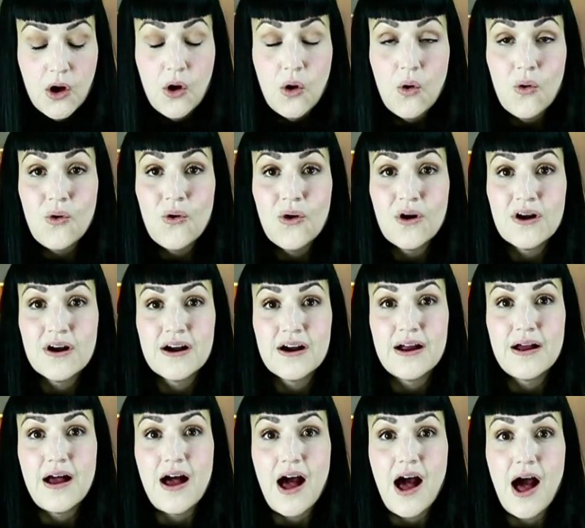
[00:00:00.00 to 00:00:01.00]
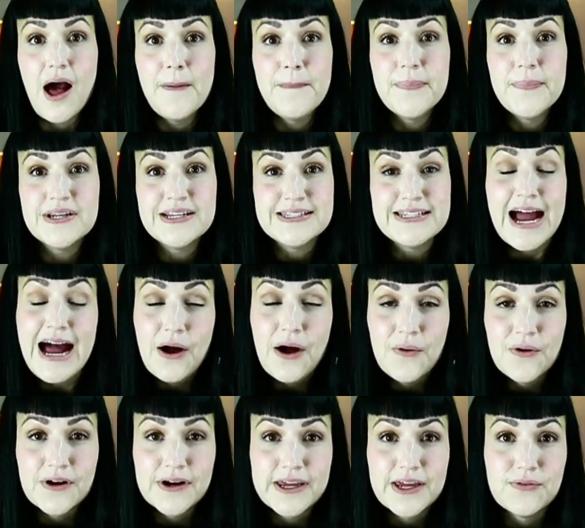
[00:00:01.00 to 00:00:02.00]
Or up in a
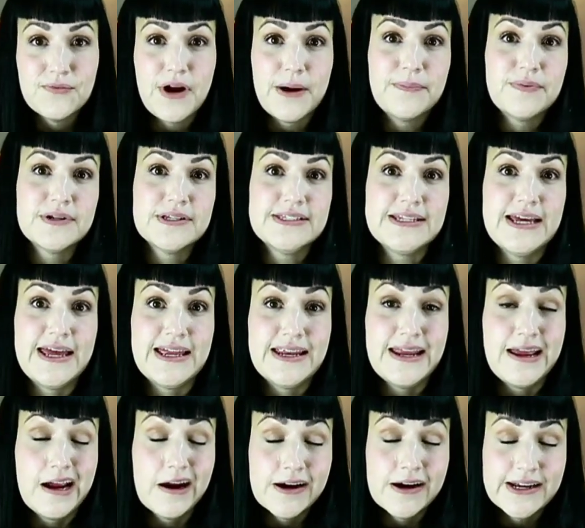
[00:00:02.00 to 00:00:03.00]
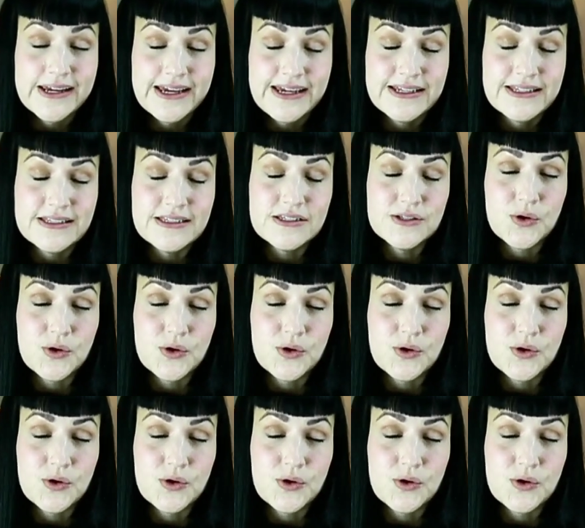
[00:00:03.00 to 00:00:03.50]
tower can represent arrogance